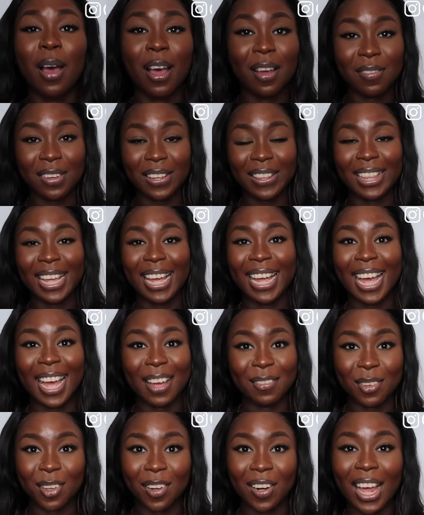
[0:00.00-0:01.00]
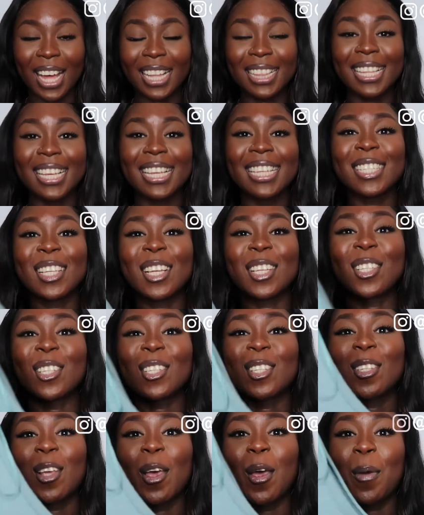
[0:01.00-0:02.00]
perfect thing ever. Like these are
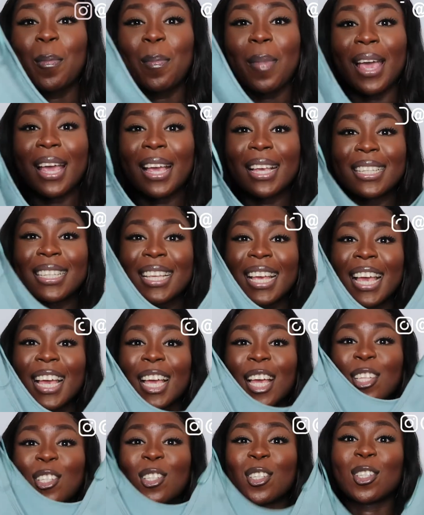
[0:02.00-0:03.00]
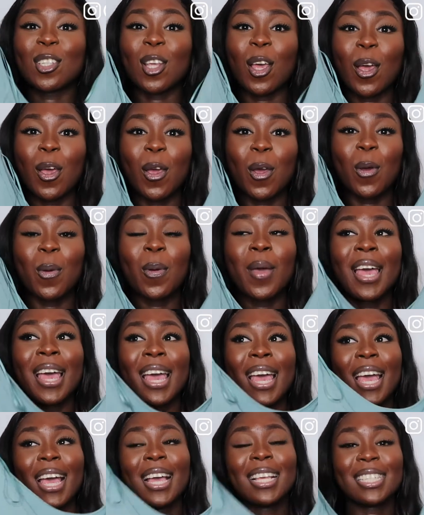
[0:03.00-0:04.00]
so basic, so
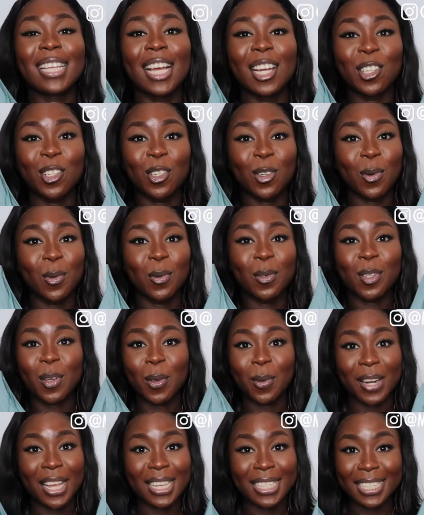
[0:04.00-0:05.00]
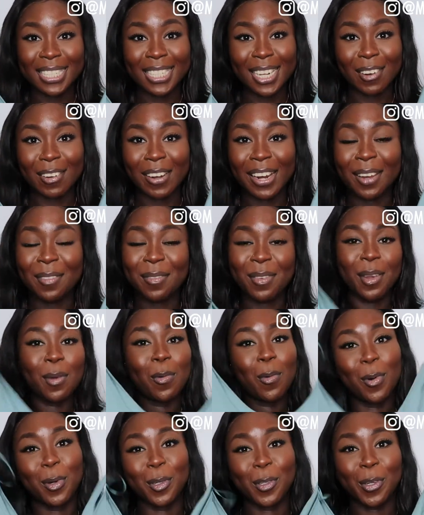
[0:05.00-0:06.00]
essential, so necessary for your
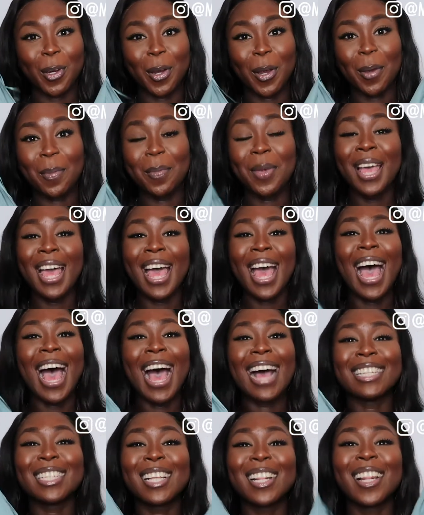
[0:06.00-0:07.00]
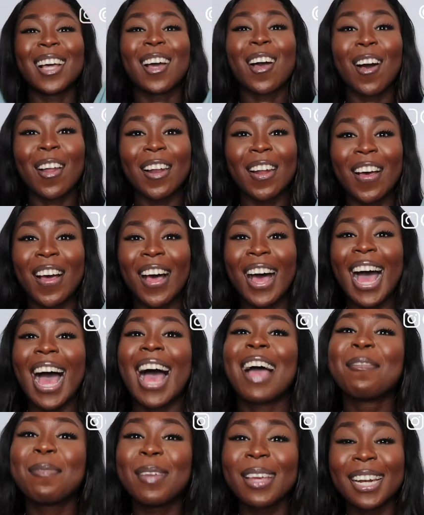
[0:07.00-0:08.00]
wardrobe. And the color,
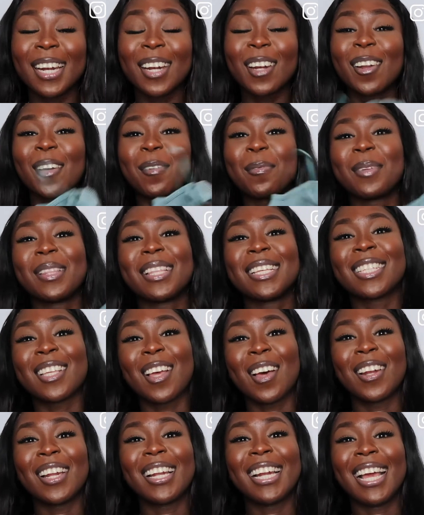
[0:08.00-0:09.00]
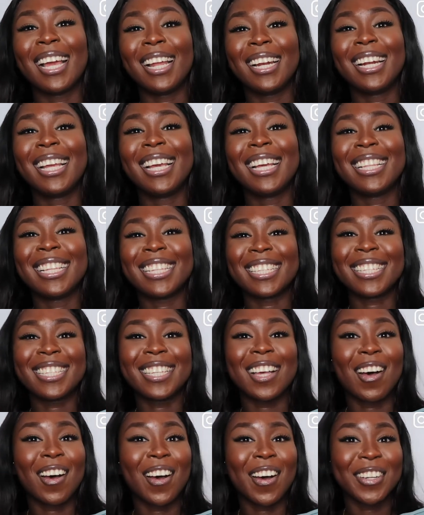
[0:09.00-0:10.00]
I've been in love with this color lately, the
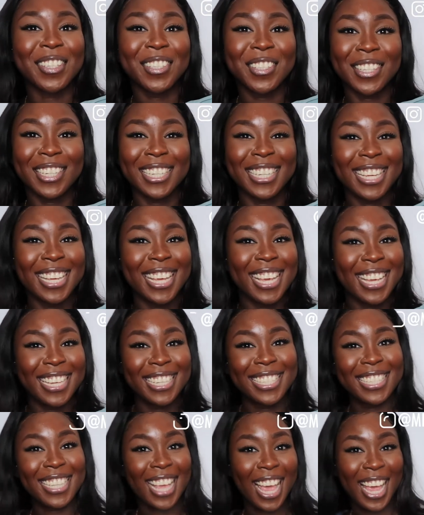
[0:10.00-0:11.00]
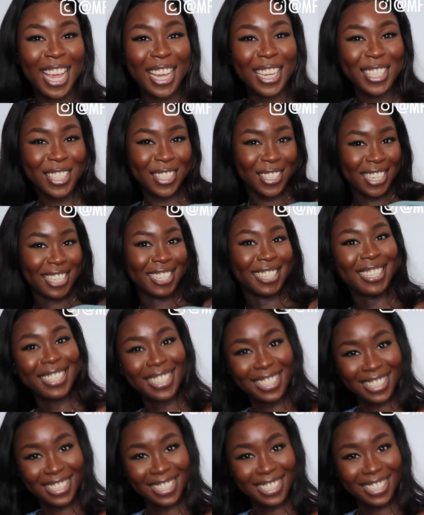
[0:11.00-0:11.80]
Sarge Sage.